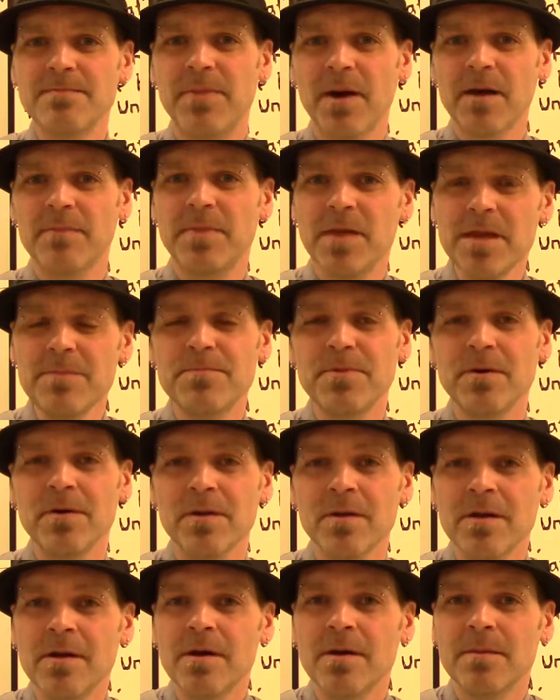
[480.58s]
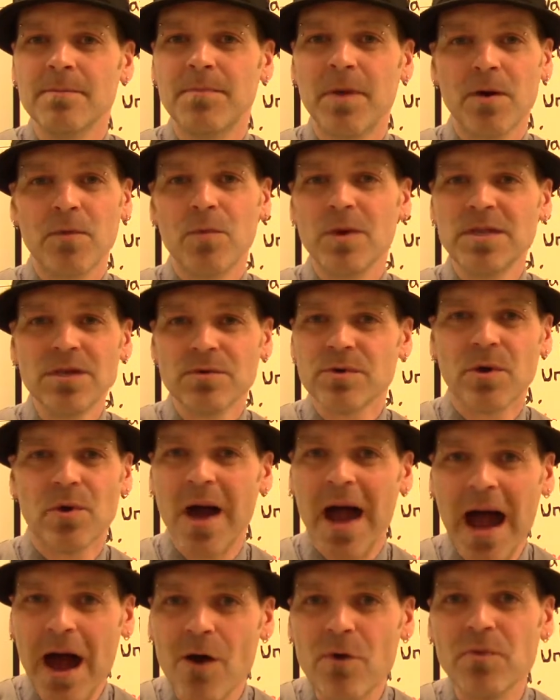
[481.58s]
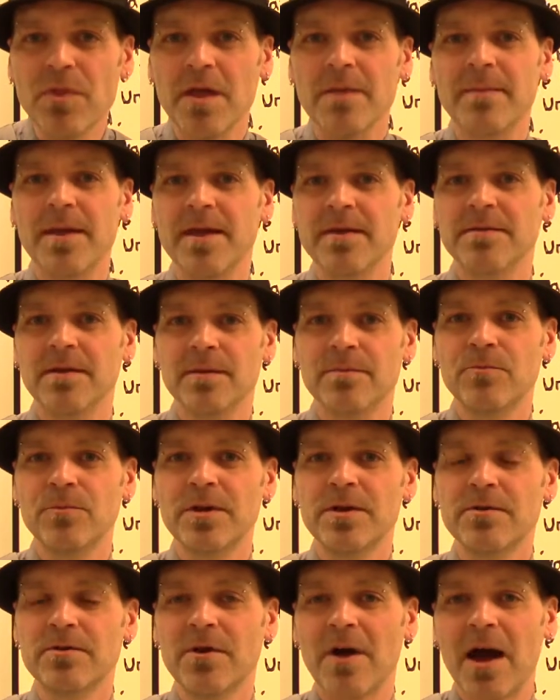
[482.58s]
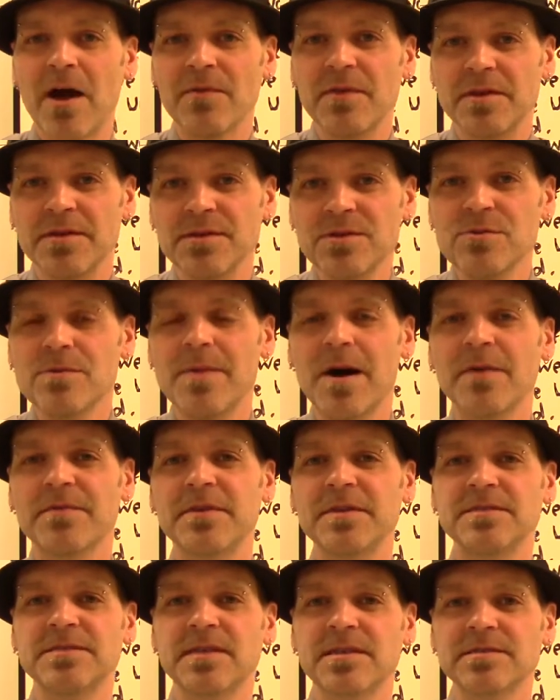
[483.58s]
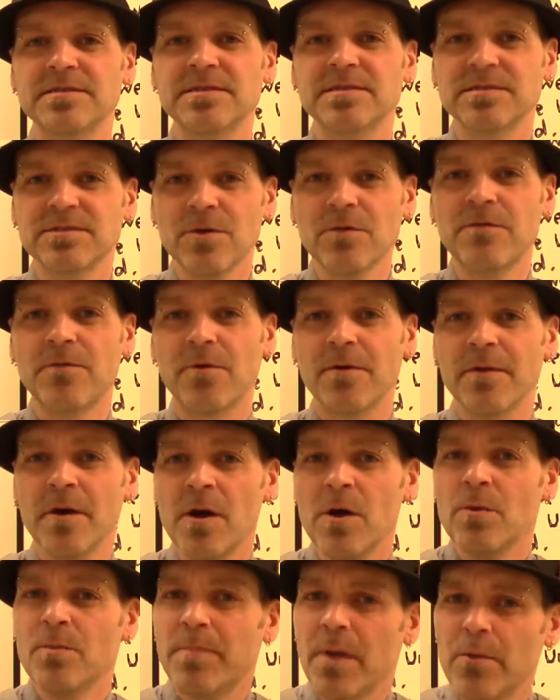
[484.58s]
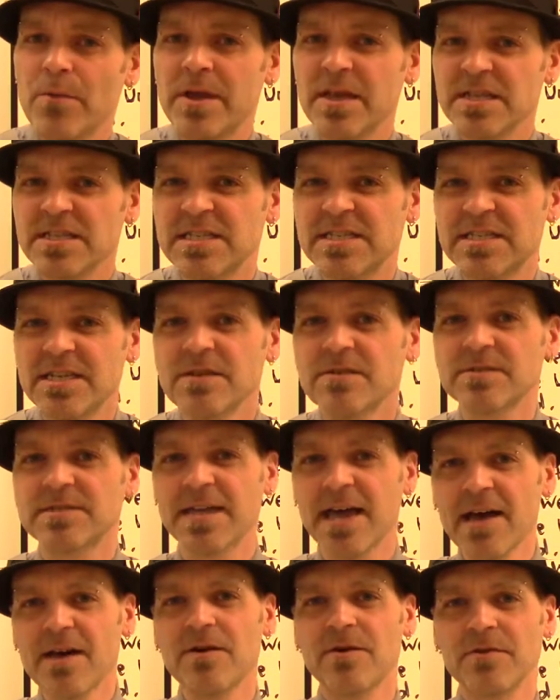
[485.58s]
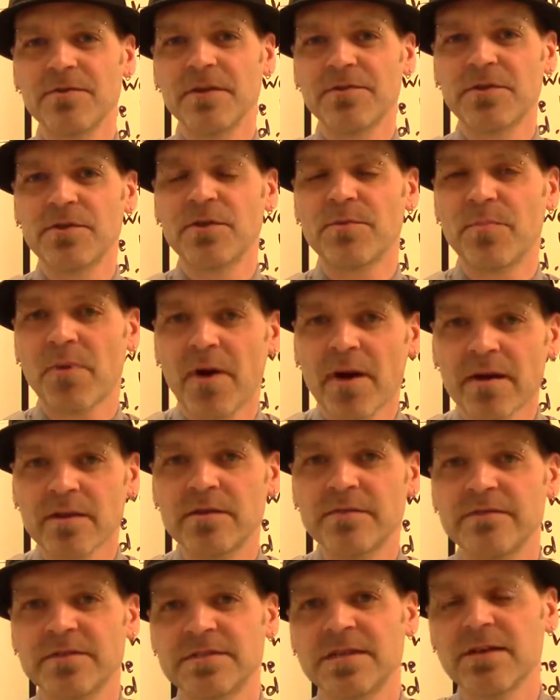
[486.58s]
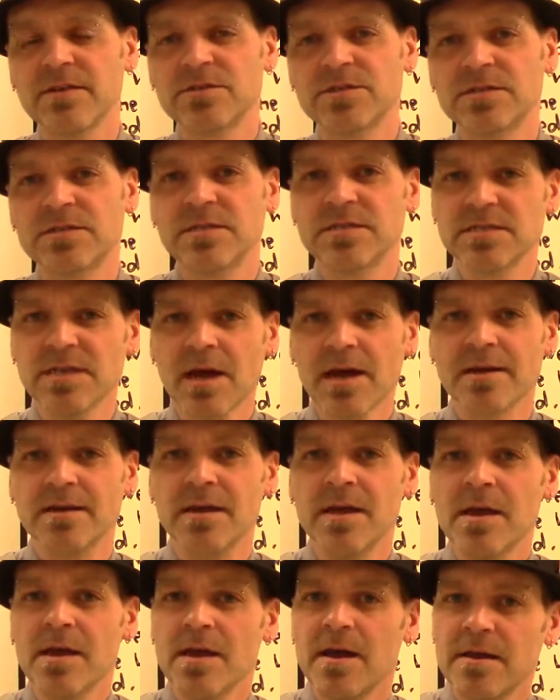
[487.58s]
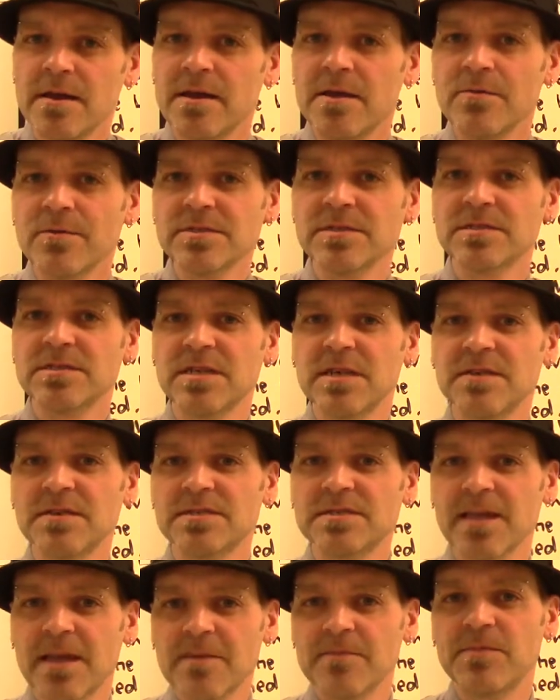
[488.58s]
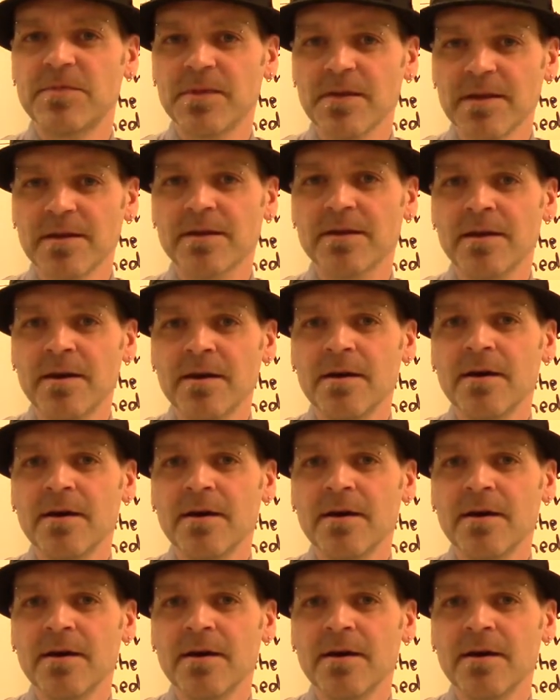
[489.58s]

by people, but we don't know how they made them. We don't know how they knew about these things and so forth. But we can still tell that they're the product of intelligent design. And he wants to say the same thing